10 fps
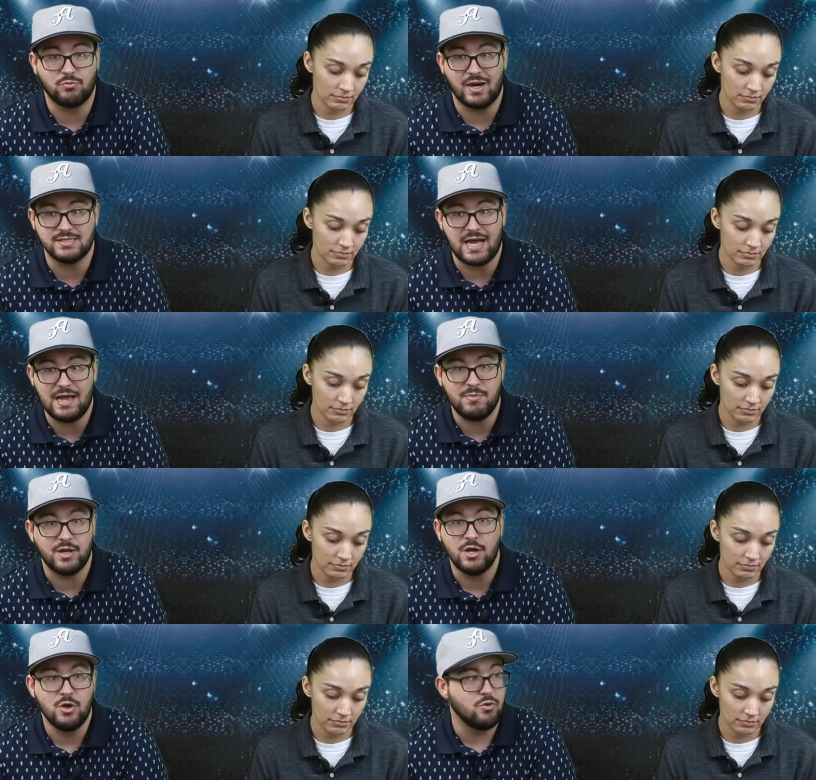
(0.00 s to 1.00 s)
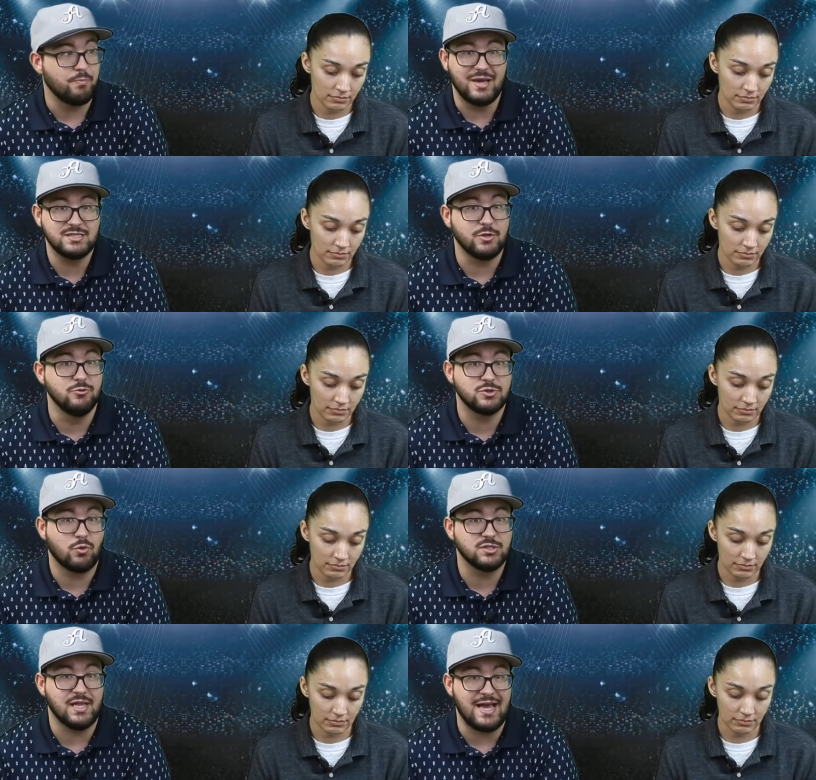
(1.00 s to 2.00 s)
Speaker 1: right time and basically who
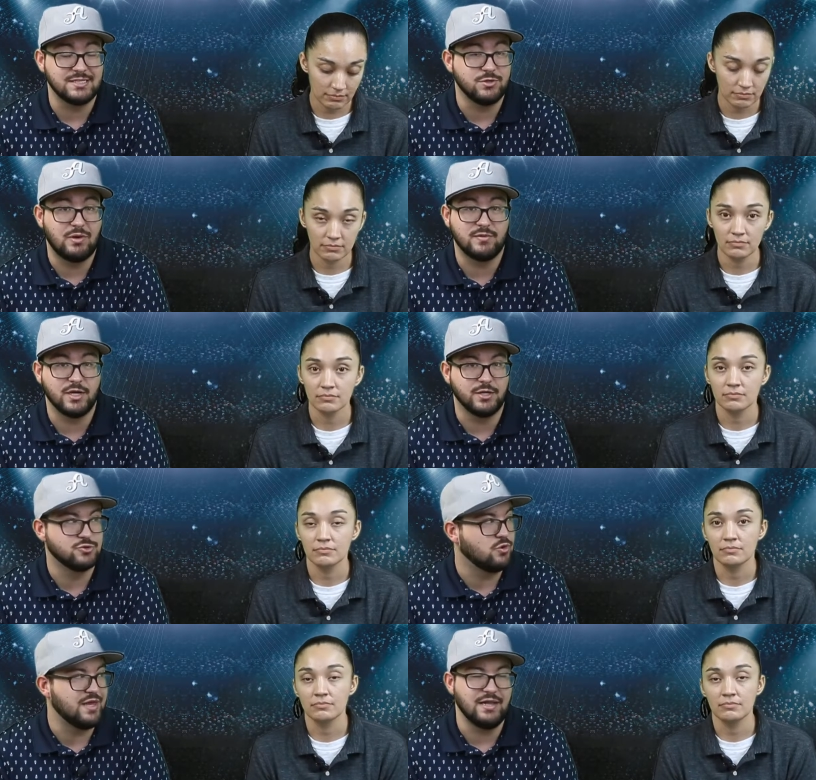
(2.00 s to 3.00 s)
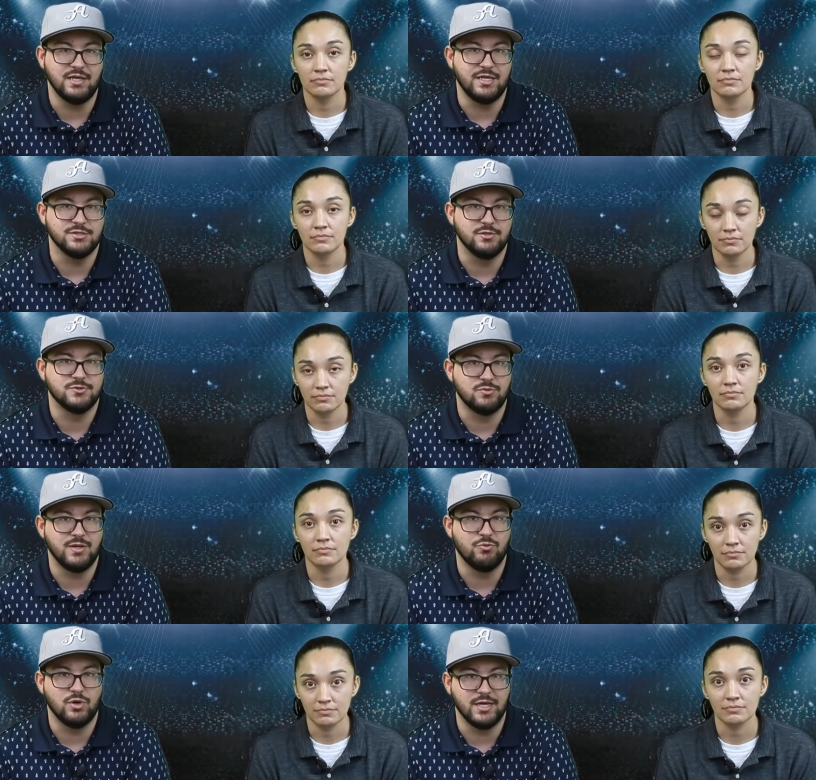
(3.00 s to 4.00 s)
scores last and whoever can control that lead. So this
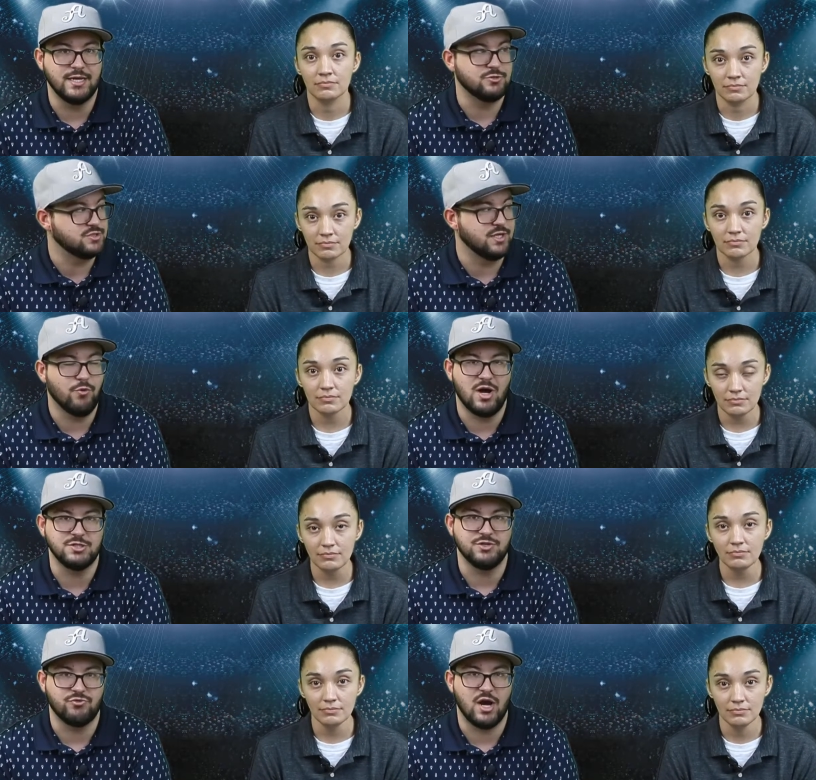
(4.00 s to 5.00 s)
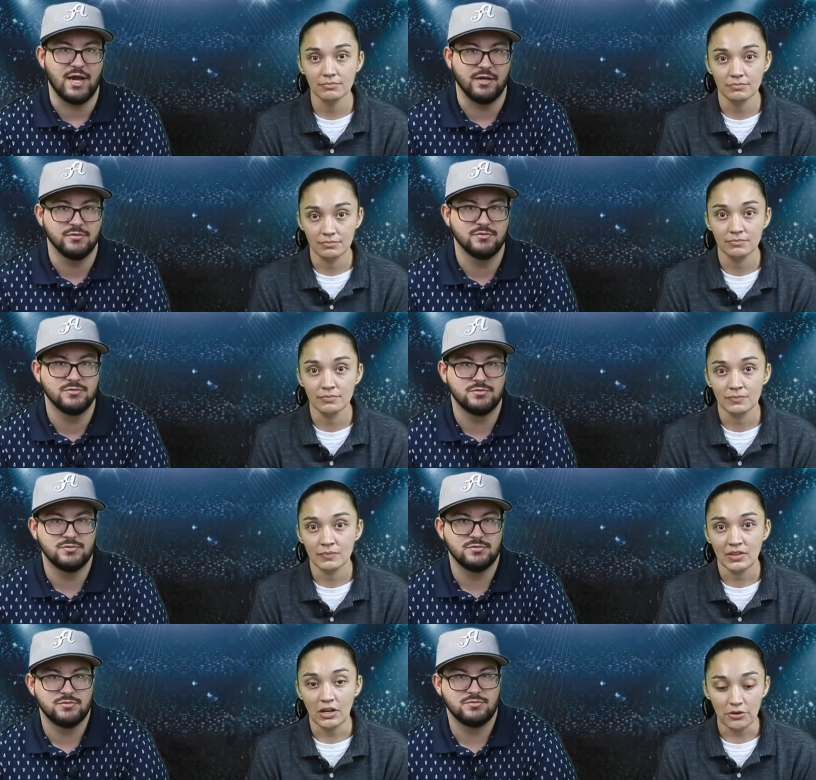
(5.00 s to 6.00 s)
will be really interesting to watch on Friday.
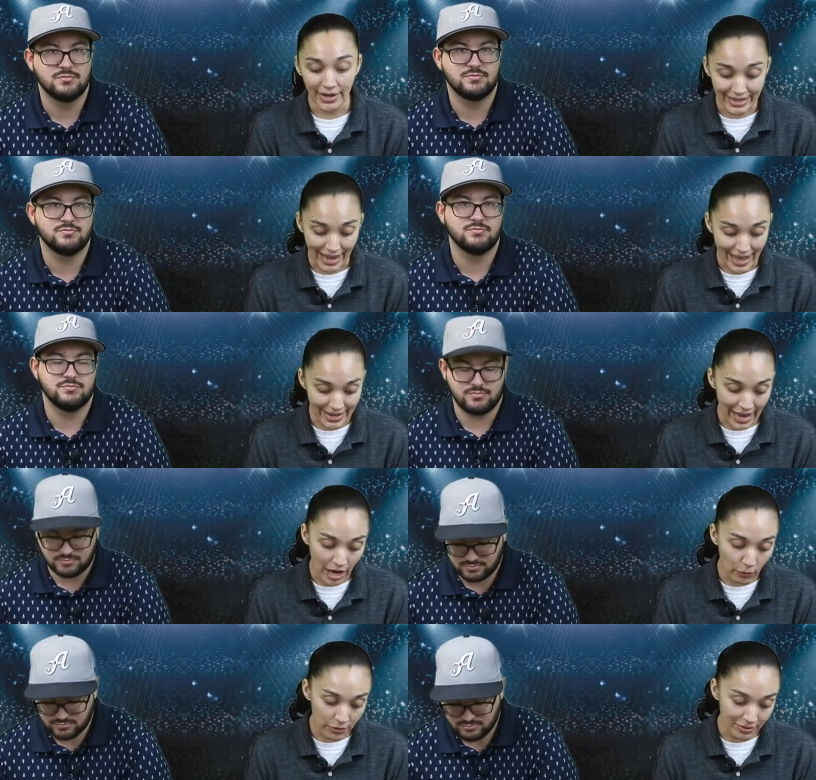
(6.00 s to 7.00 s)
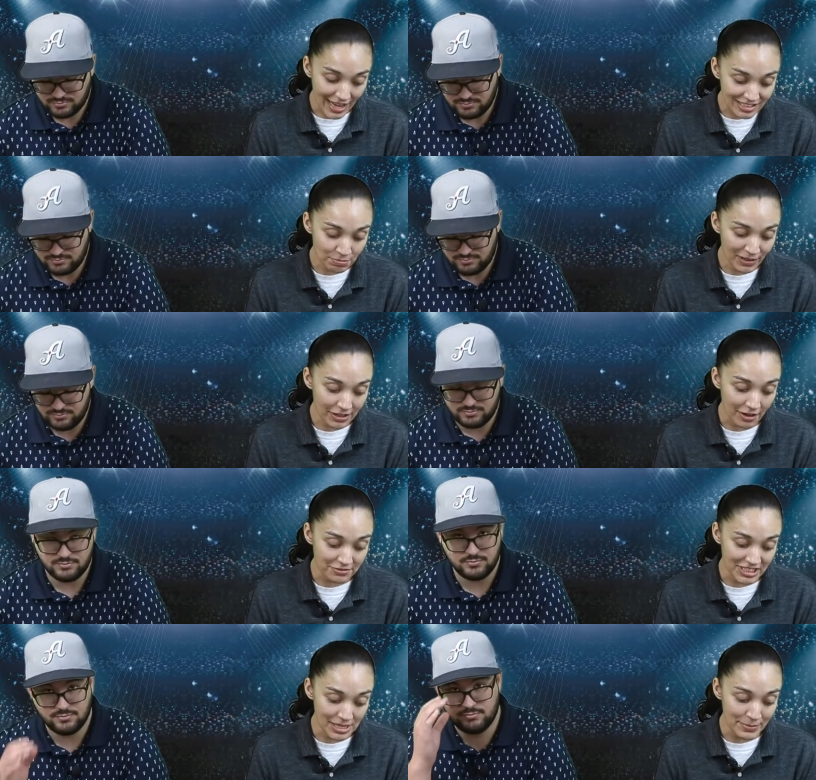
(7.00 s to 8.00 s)
Speaker 2: All right, and our last
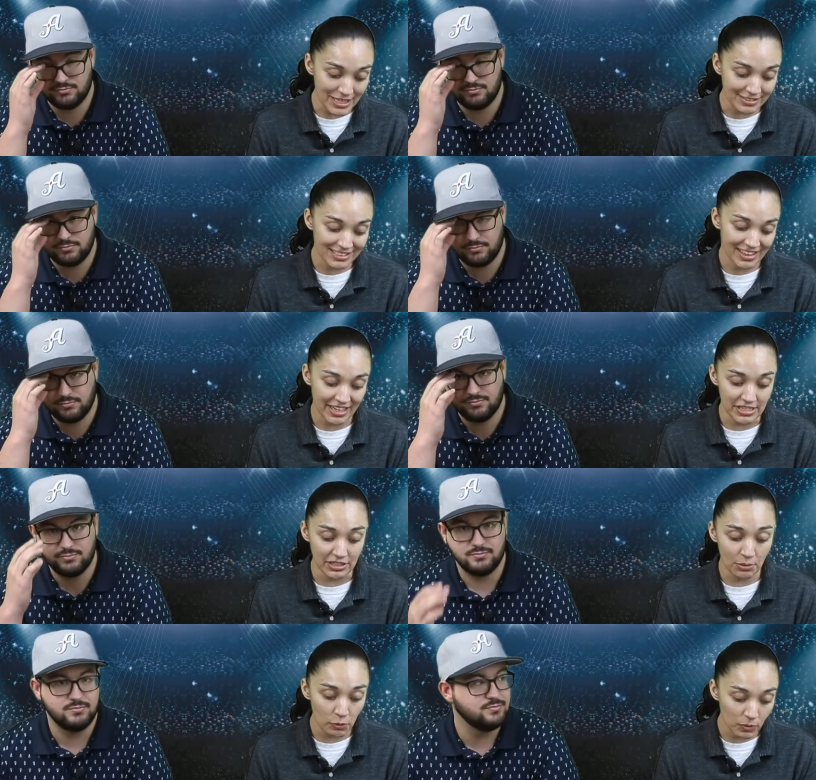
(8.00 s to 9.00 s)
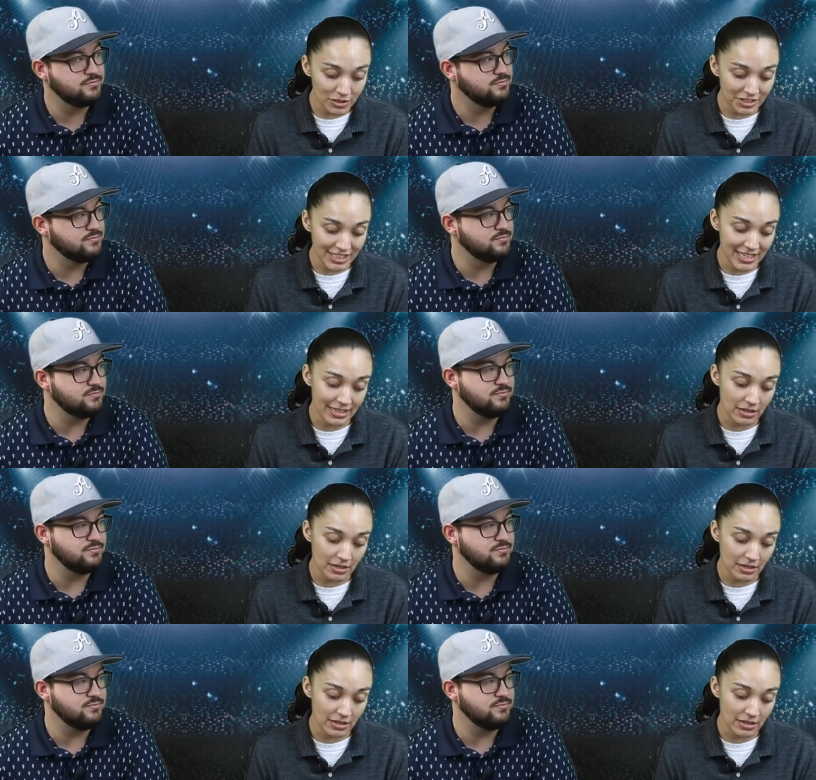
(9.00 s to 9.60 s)
playoff team is the number one seed